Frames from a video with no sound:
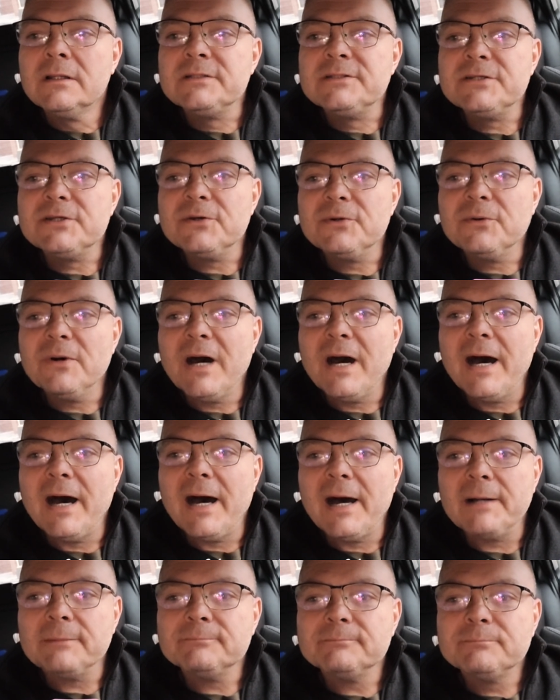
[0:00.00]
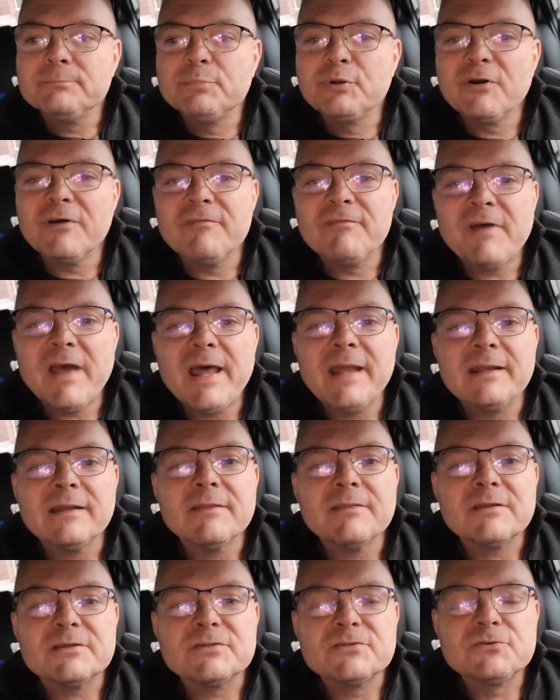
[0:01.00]
to
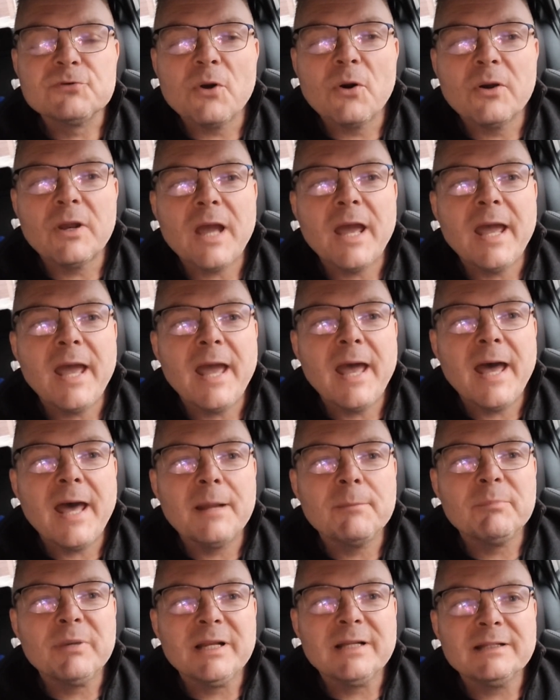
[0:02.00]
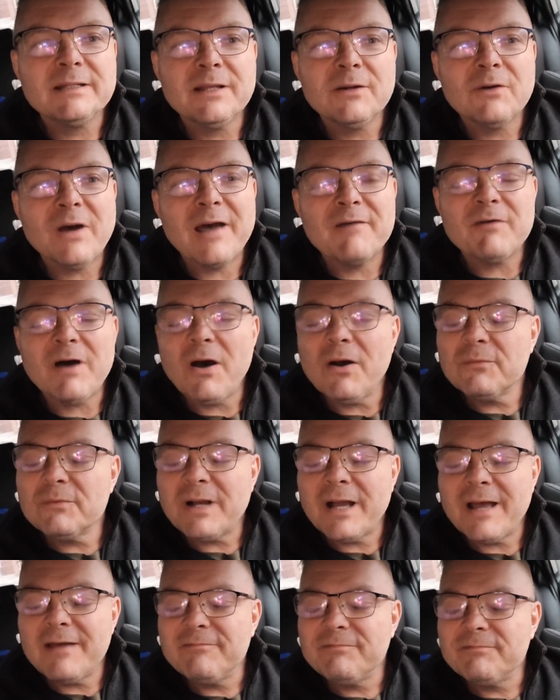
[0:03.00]
prevent the stroke I had. But you know,
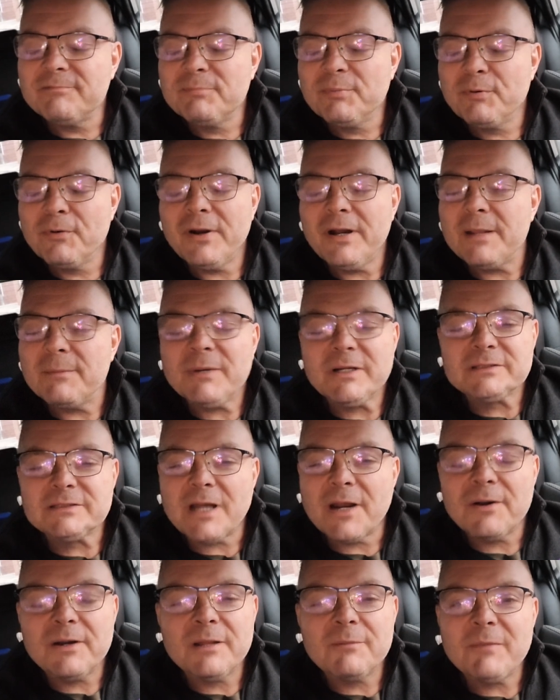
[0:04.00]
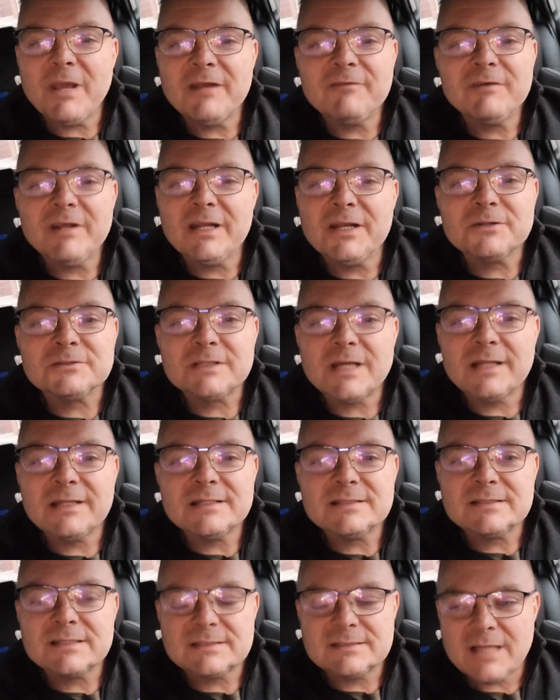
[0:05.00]
I've pretty much already made videos on
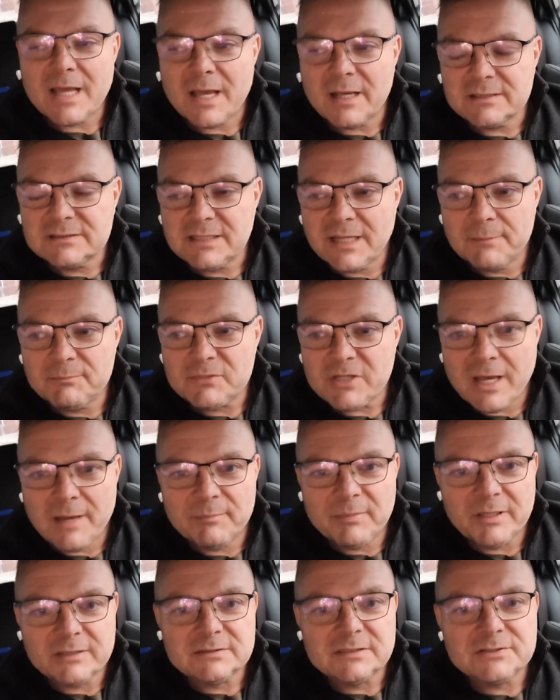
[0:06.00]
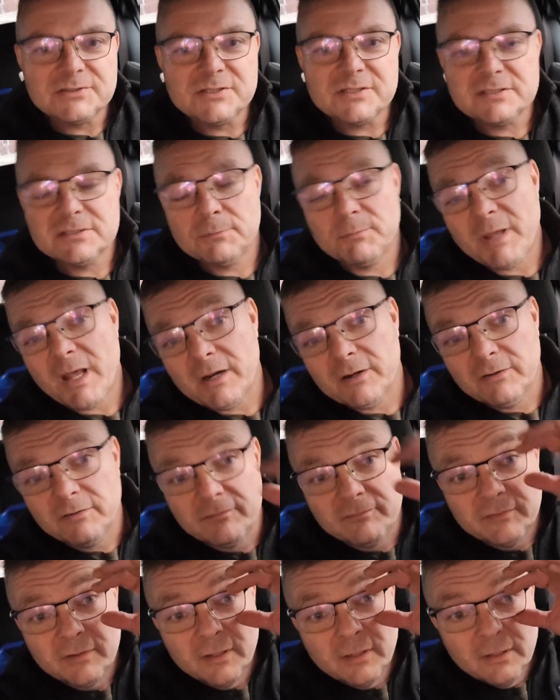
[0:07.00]
these exact same topics. It's just a matter
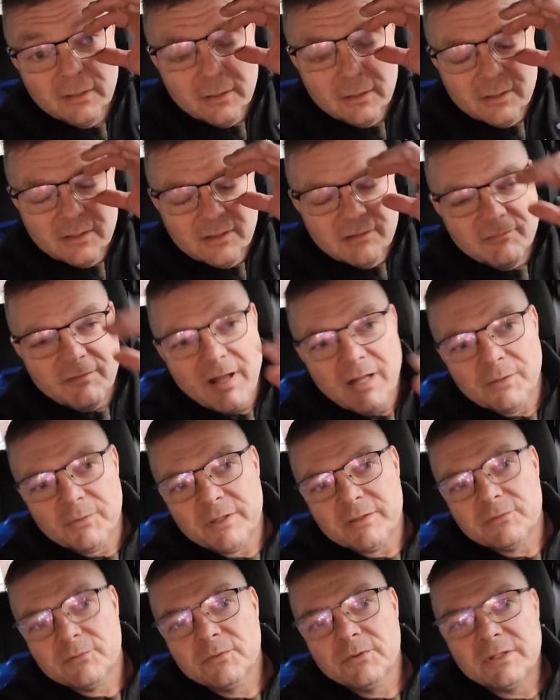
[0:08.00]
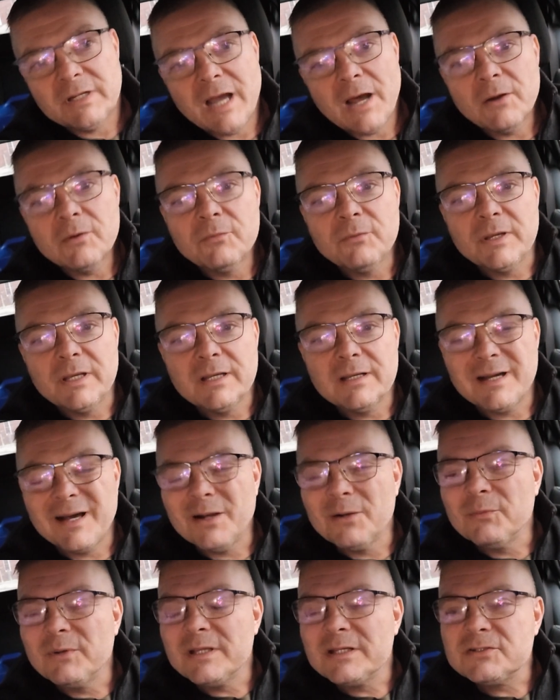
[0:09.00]
of following through and how do
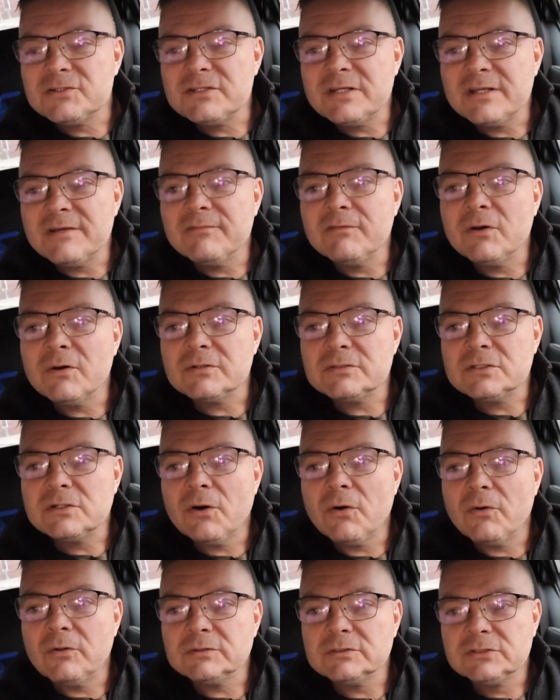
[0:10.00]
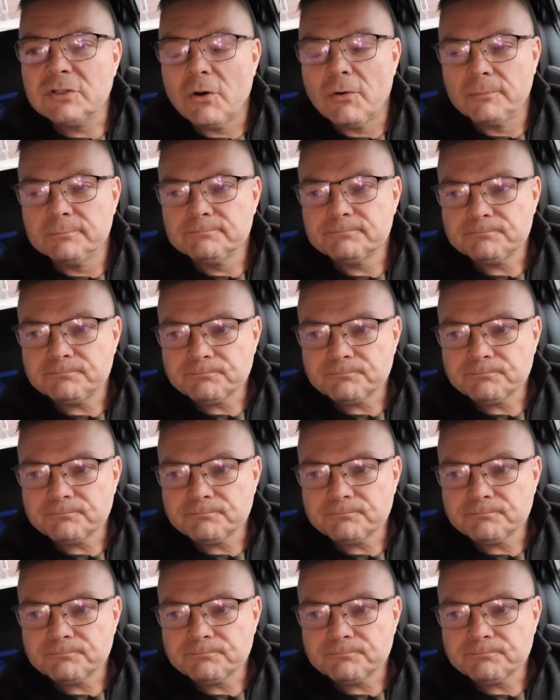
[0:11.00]
we achieve those goals. So